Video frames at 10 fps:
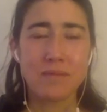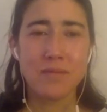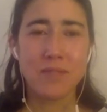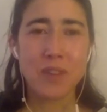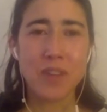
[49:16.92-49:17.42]

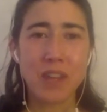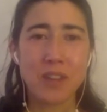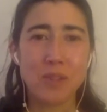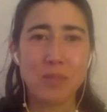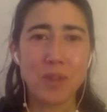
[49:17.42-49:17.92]
Feel that
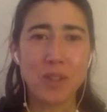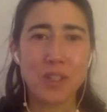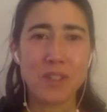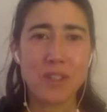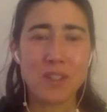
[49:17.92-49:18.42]
little
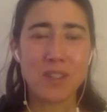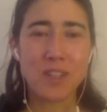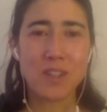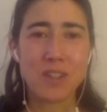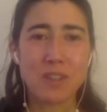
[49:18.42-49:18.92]
pulling
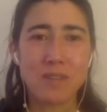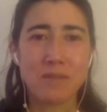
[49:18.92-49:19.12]
sensation.